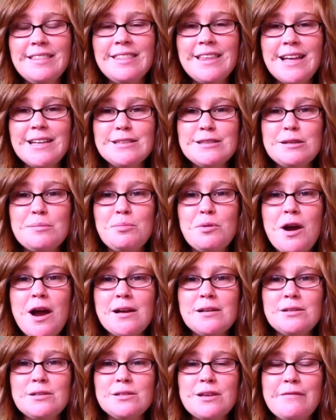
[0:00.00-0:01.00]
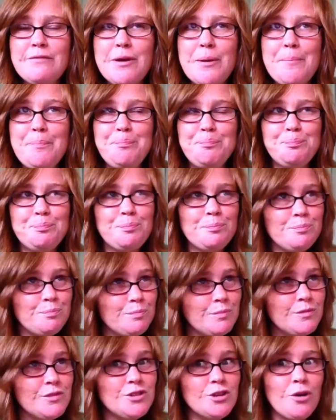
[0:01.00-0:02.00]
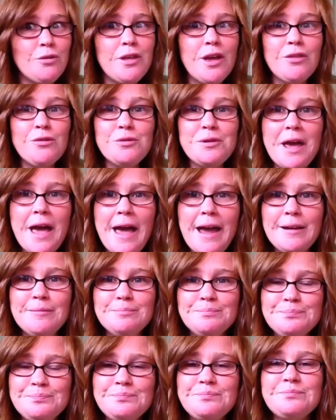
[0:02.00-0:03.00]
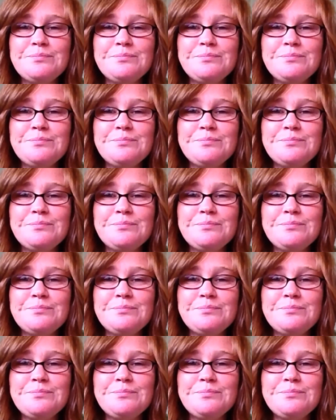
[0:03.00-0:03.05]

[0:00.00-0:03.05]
That's the practice of it. So the other day,